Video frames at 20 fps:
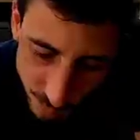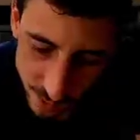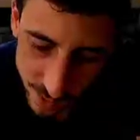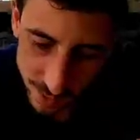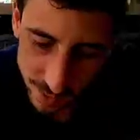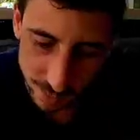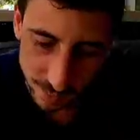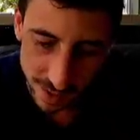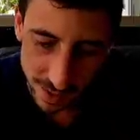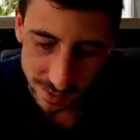
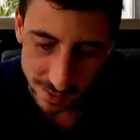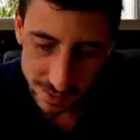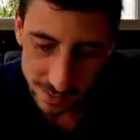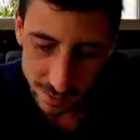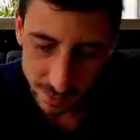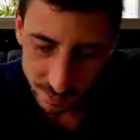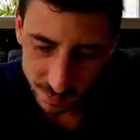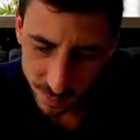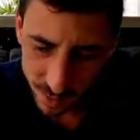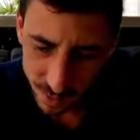43,
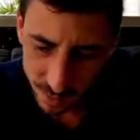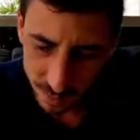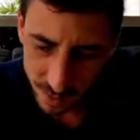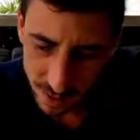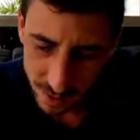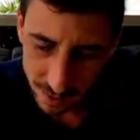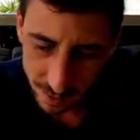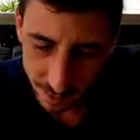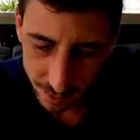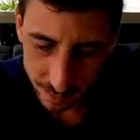no
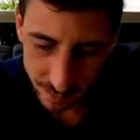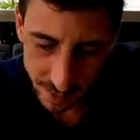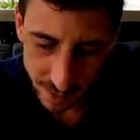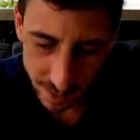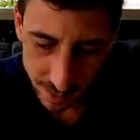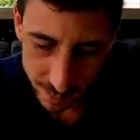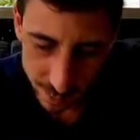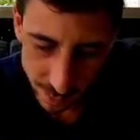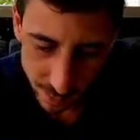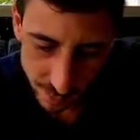43, no, we
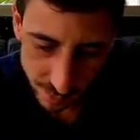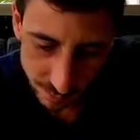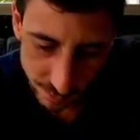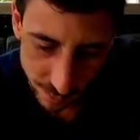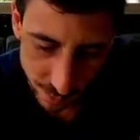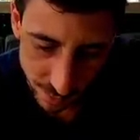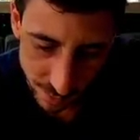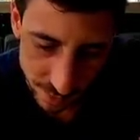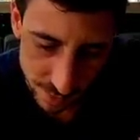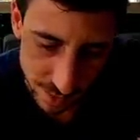got a
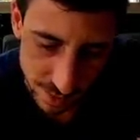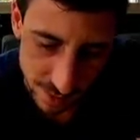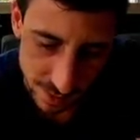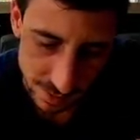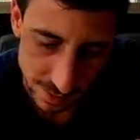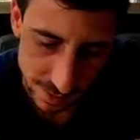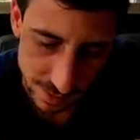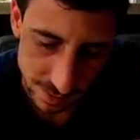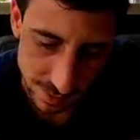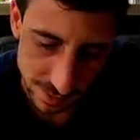34
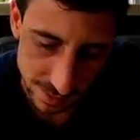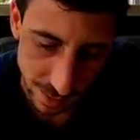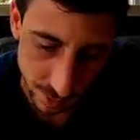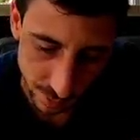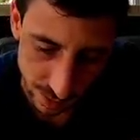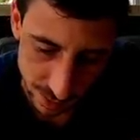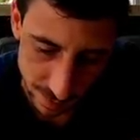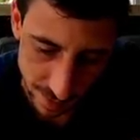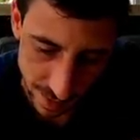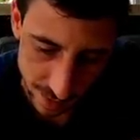
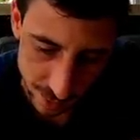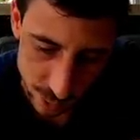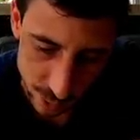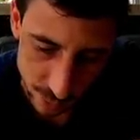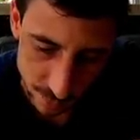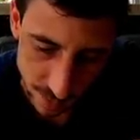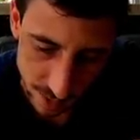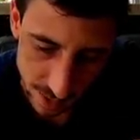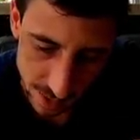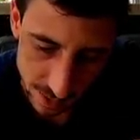that we
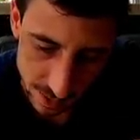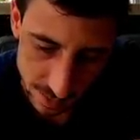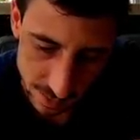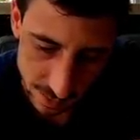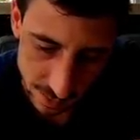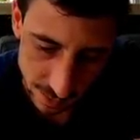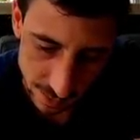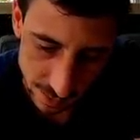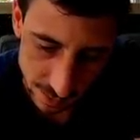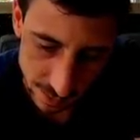smashed, right?
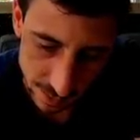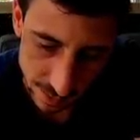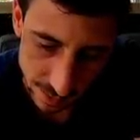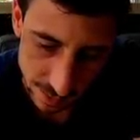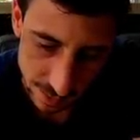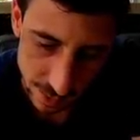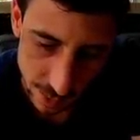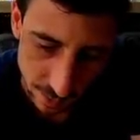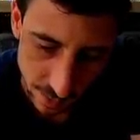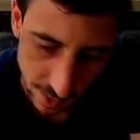
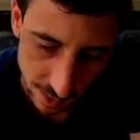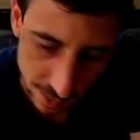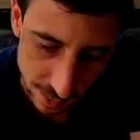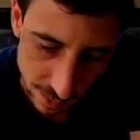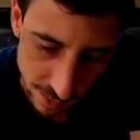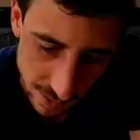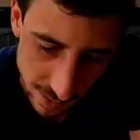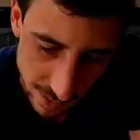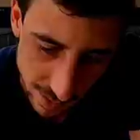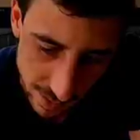Now we got
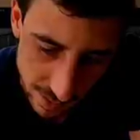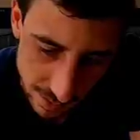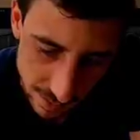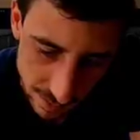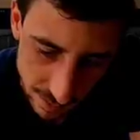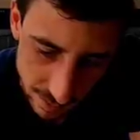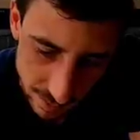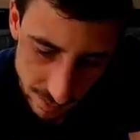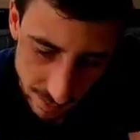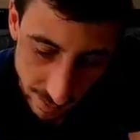39
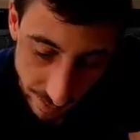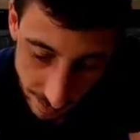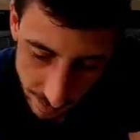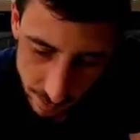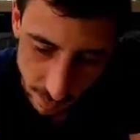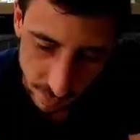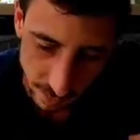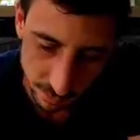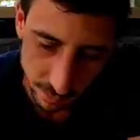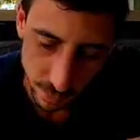
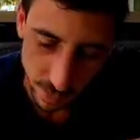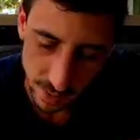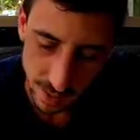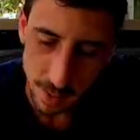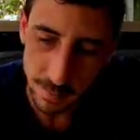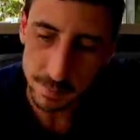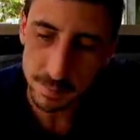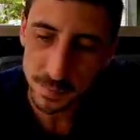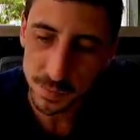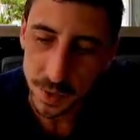and 34,
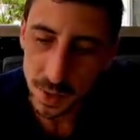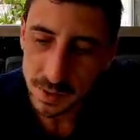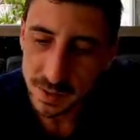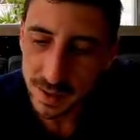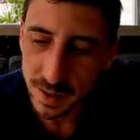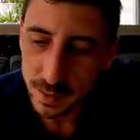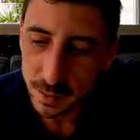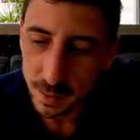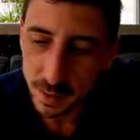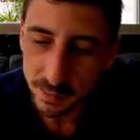yep,
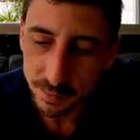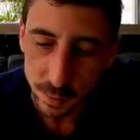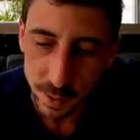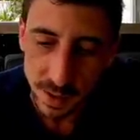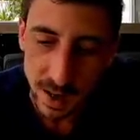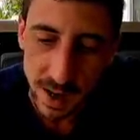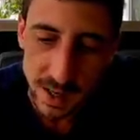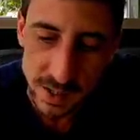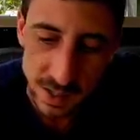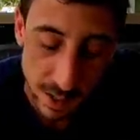39 and
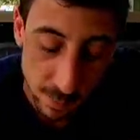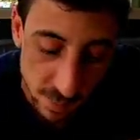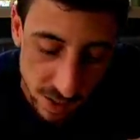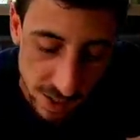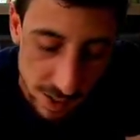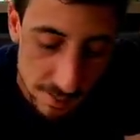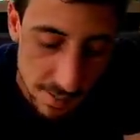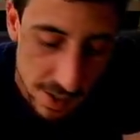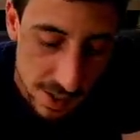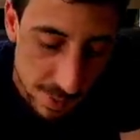34. Guys, can we
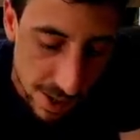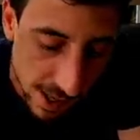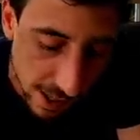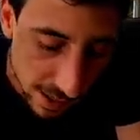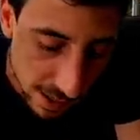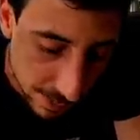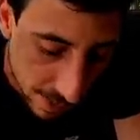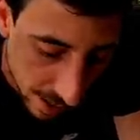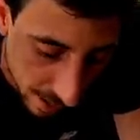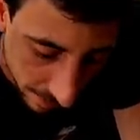get a money bag
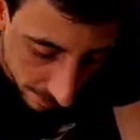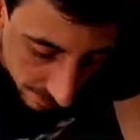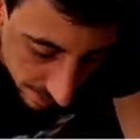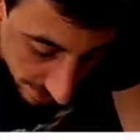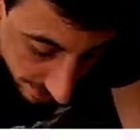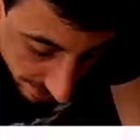at the bottom?